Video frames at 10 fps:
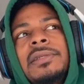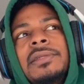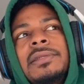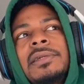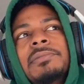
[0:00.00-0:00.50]

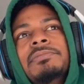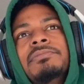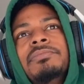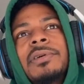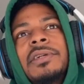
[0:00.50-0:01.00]
some
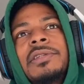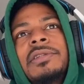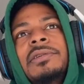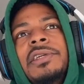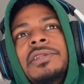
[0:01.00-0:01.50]

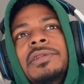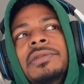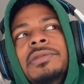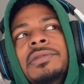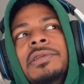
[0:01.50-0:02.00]
personal
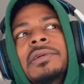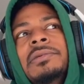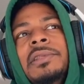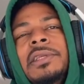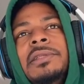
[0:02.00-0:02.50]
issues
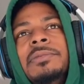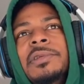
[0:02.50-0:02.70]
don't need to be